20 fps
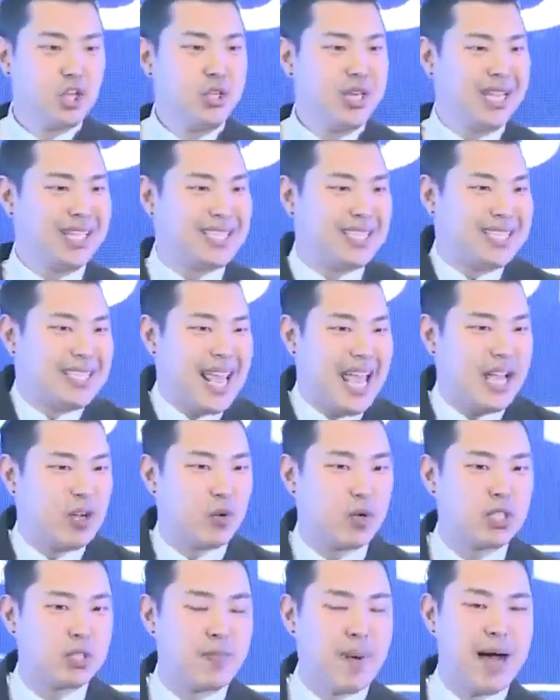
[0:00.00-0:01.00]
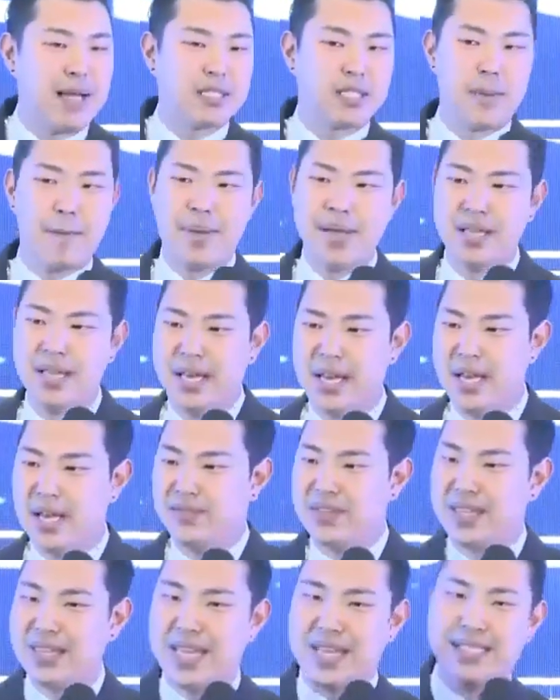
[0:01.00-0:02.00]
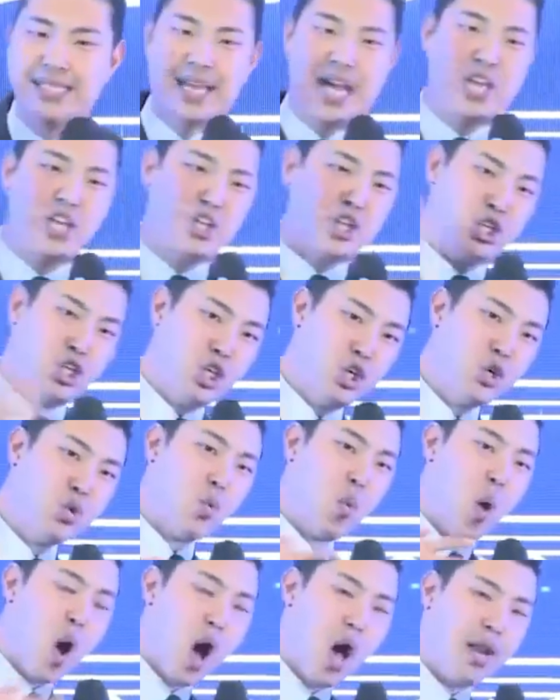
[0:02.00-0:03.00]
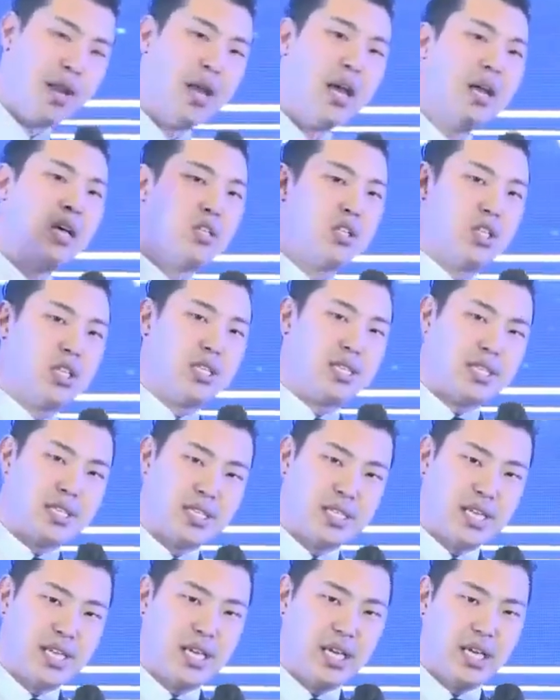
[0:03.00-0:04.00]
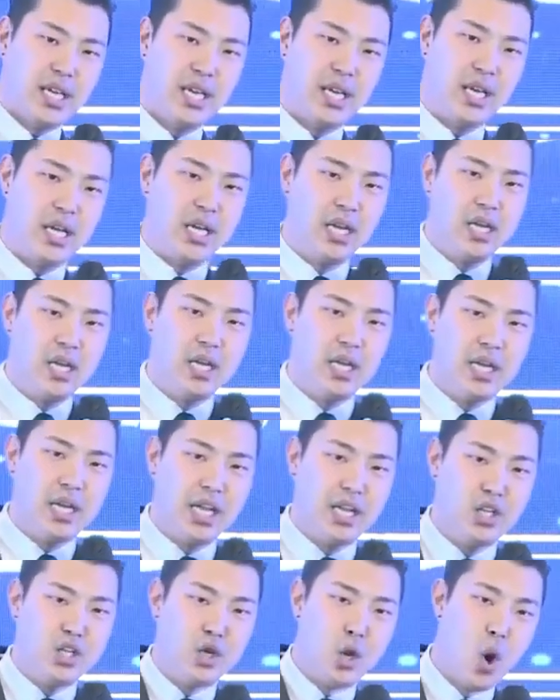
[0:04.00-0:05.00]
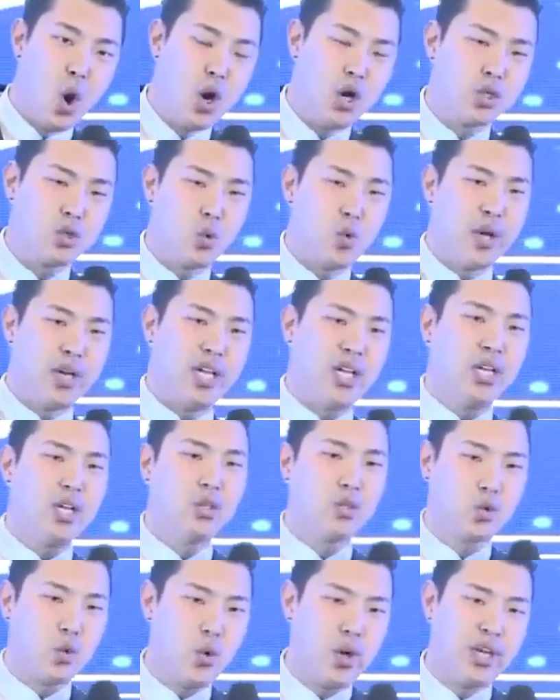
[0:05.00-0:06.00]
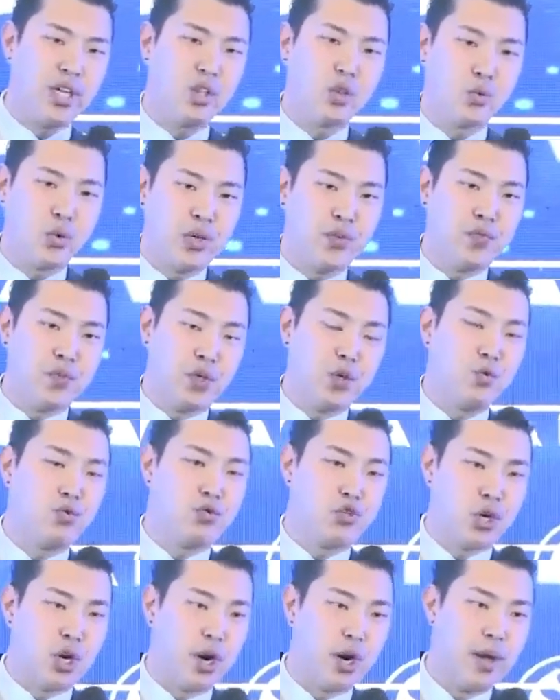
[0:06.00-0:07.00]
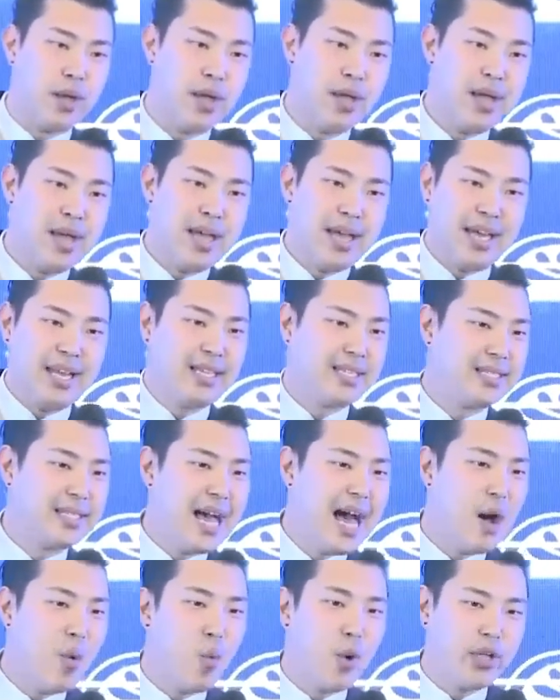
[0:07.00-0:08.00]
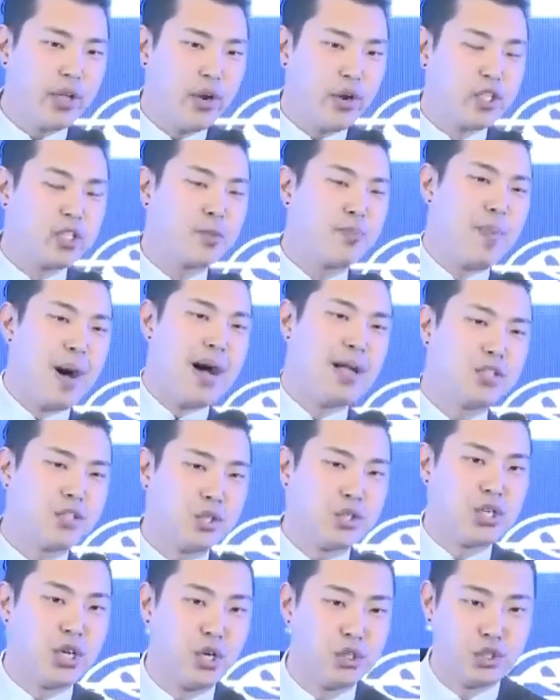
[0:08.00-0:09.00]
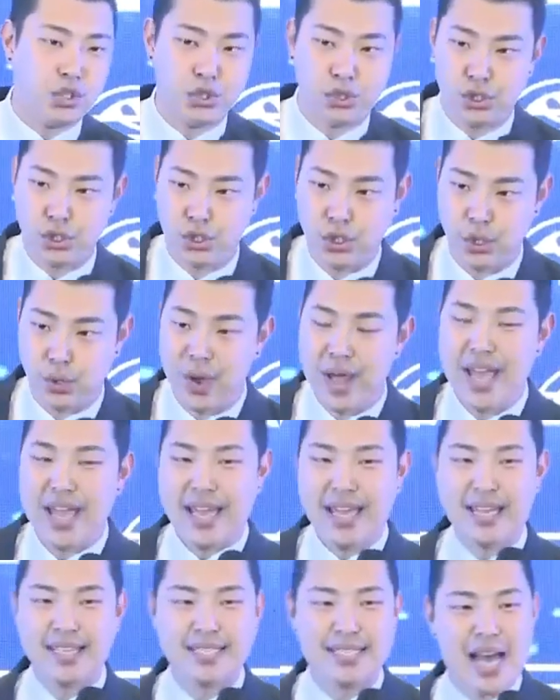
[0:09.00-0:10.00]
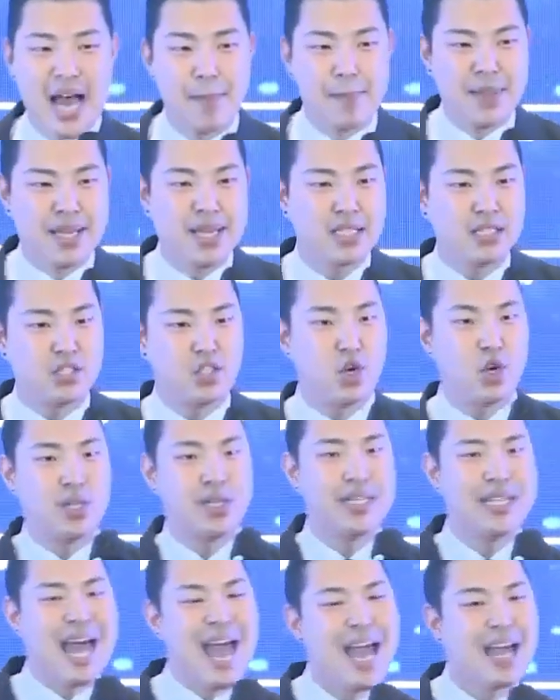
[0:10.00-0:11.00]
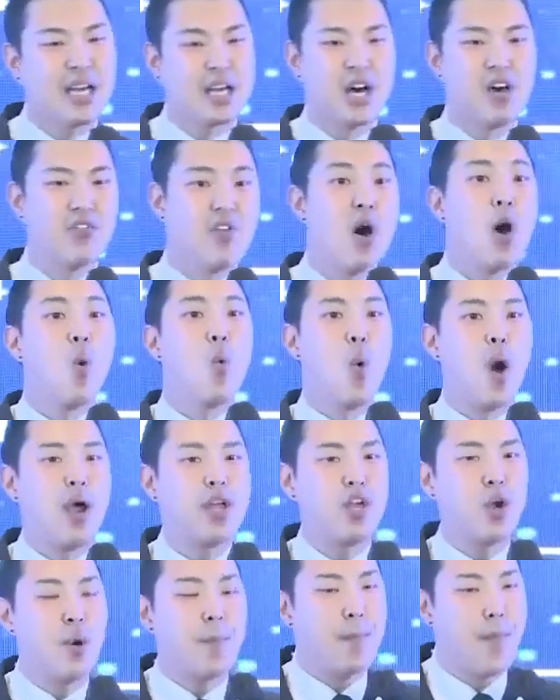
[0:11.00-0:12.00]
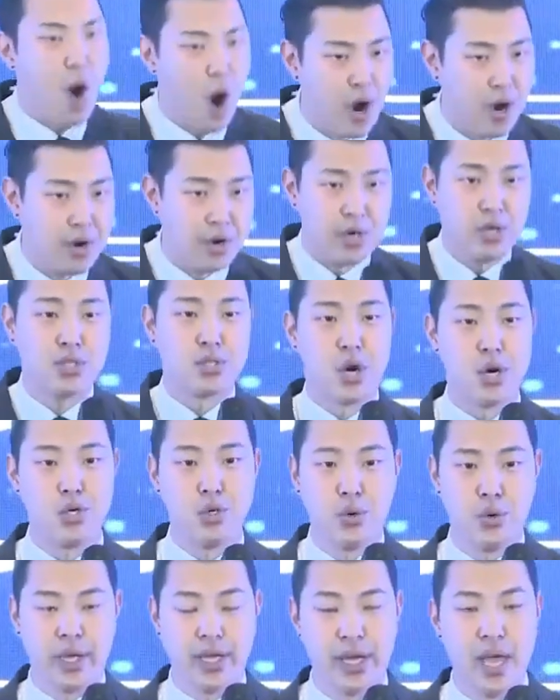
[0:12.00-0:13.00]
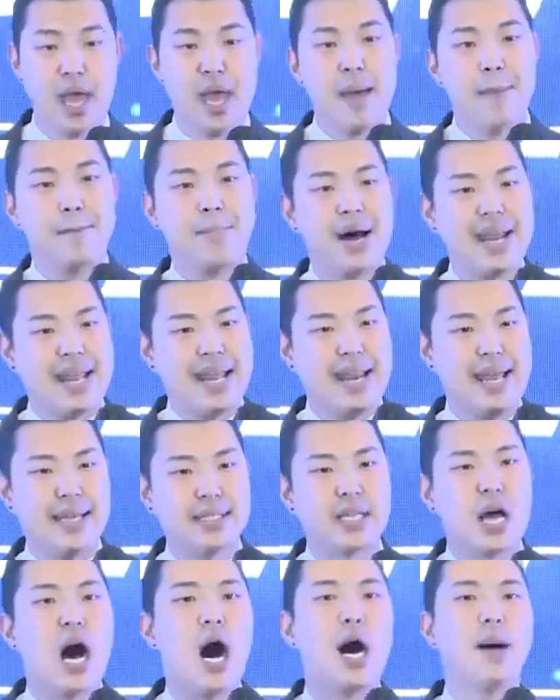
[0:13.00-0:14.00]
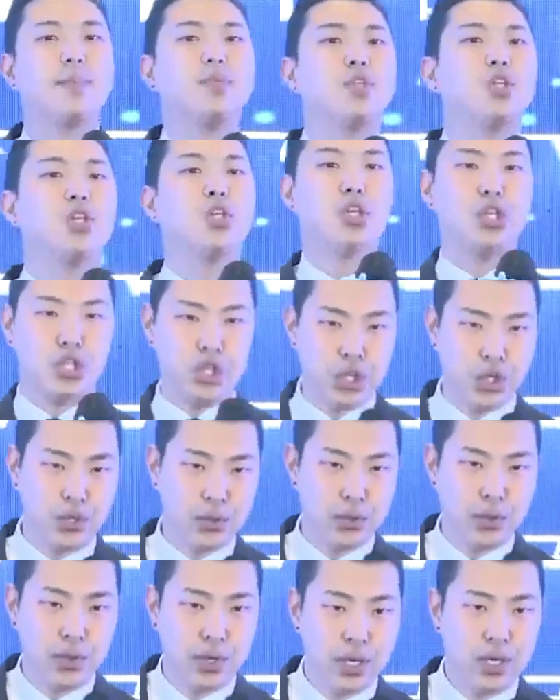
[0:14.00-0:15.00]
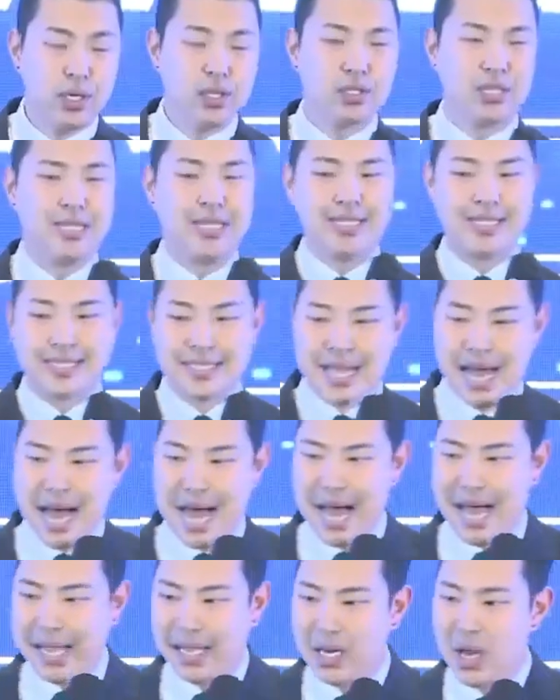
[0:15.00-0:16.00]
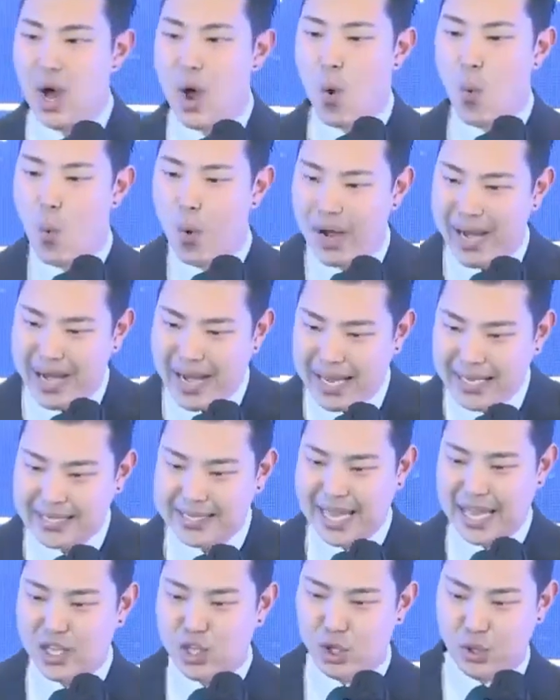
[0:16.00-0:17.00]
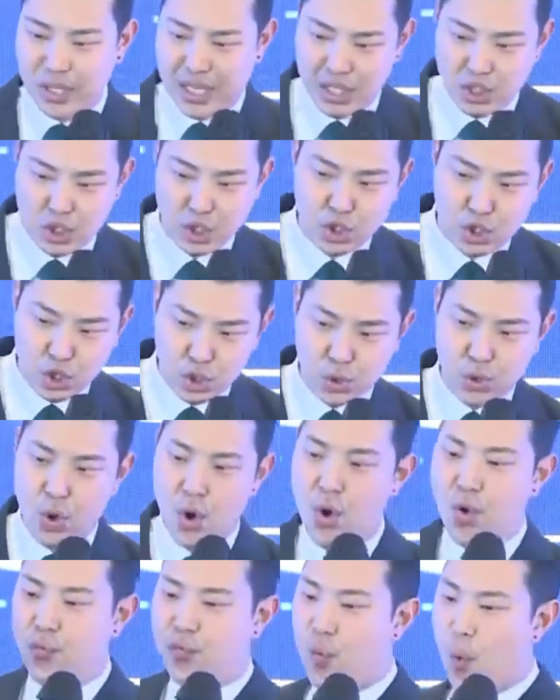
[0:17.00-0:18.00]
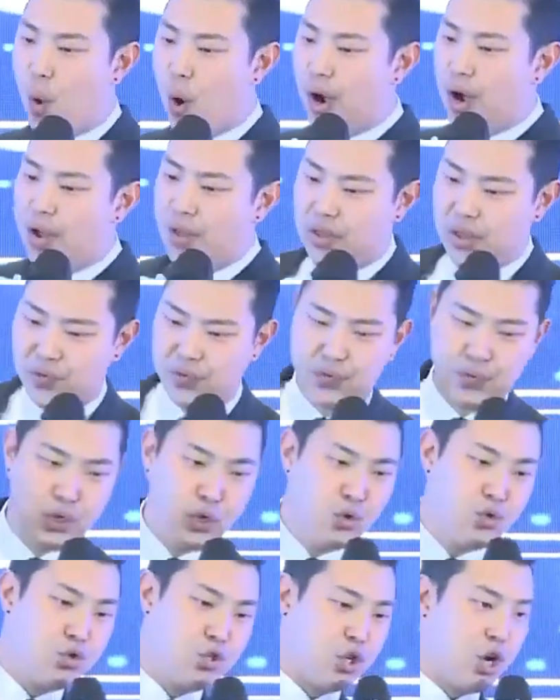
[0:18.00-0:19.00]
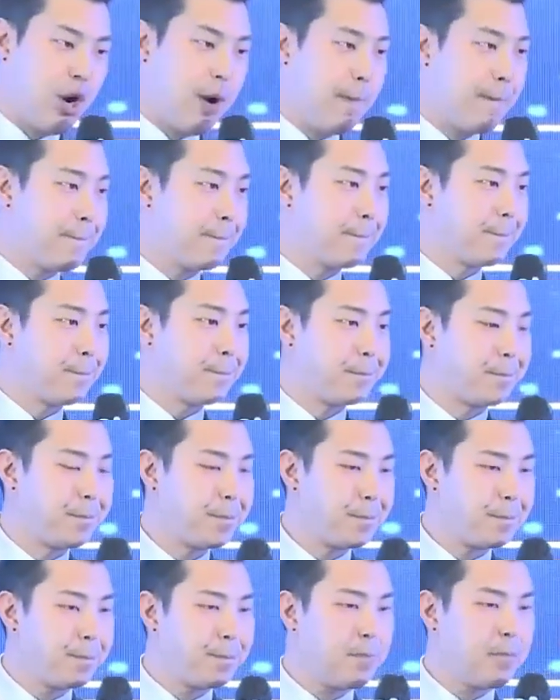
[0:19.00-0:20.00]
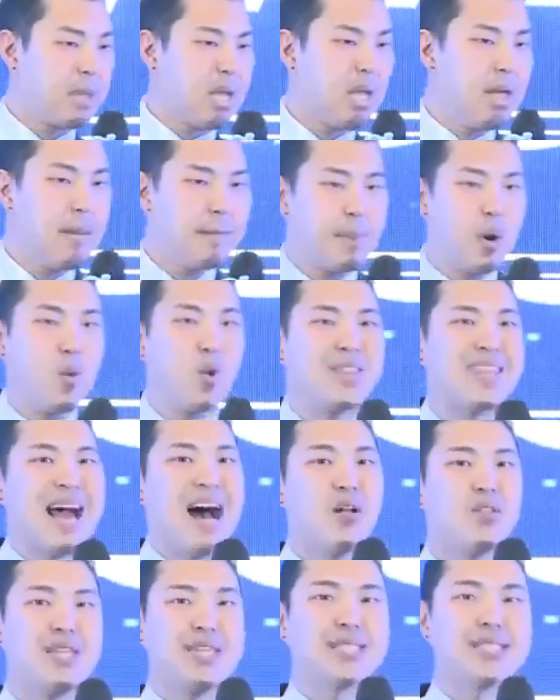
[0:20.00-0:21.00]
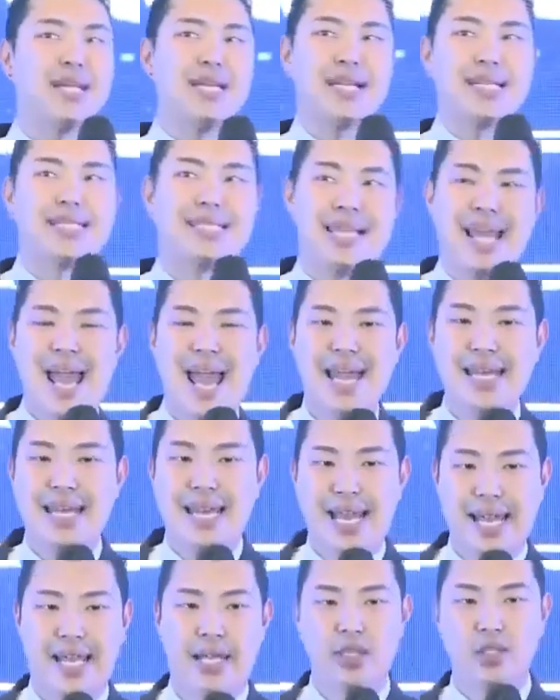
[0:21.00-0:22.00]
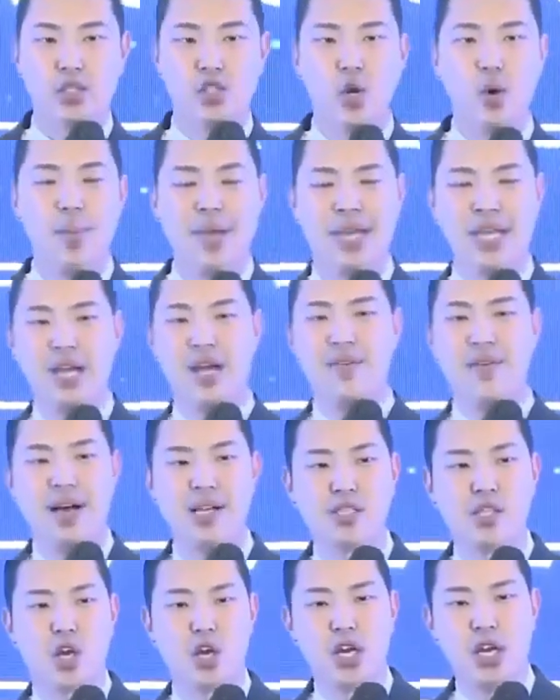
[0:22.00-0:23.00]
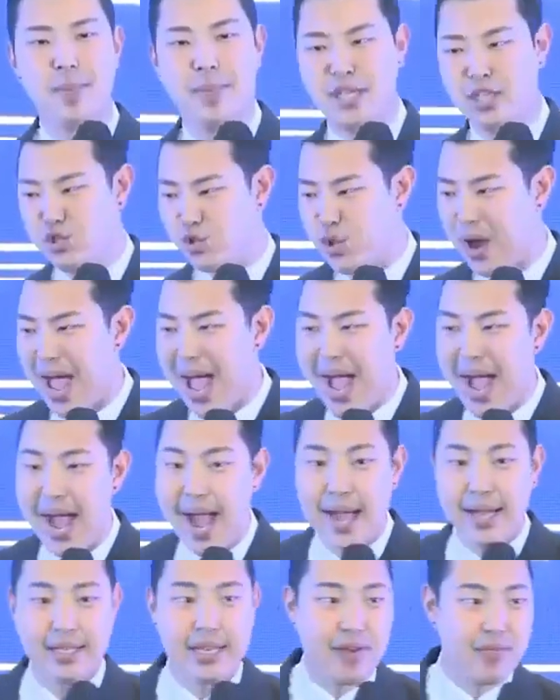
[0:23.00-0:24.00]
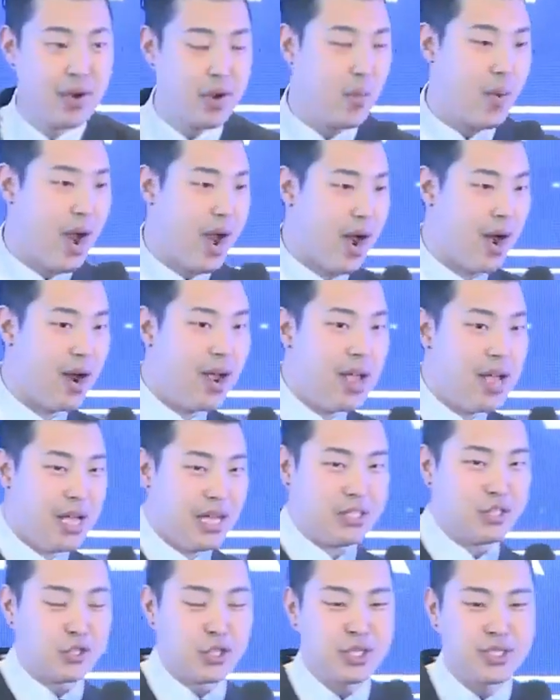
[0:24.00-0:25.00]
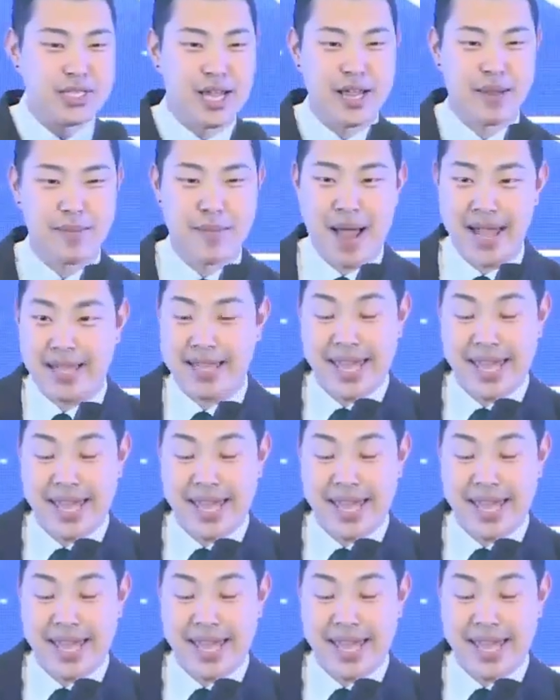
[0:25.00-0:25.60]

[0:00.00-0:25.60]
You need to take responsibility of the things that you want to see in your 2023 future. It is not what your sponsor tells you to do. It is not because of your lack of what your partners are doing. But it is up to you to decide what it is that you need to do for the future. But without this understanding, so many of us are going to be dragged everywhere. It's just like my